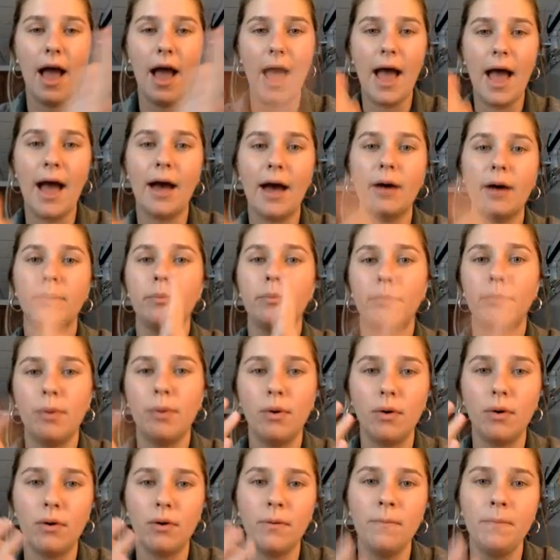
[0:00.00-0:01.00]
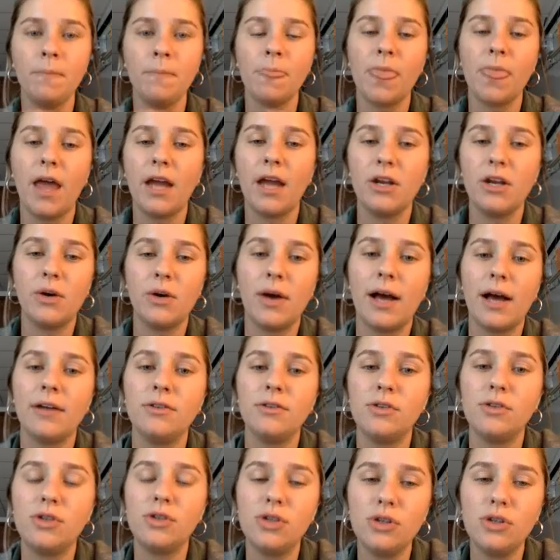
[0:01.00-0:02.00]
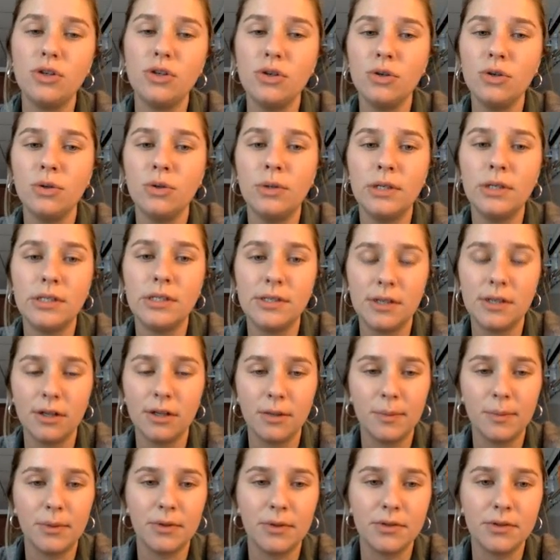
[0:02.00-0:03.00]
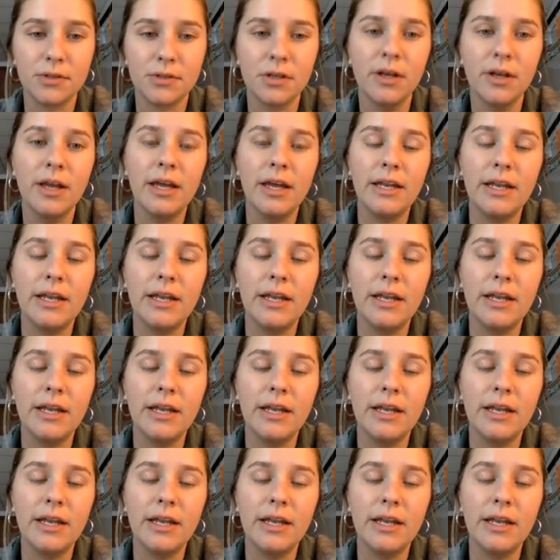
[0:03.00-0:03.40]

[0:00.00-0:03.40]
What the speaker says: Apple. I know it has 2 syllables.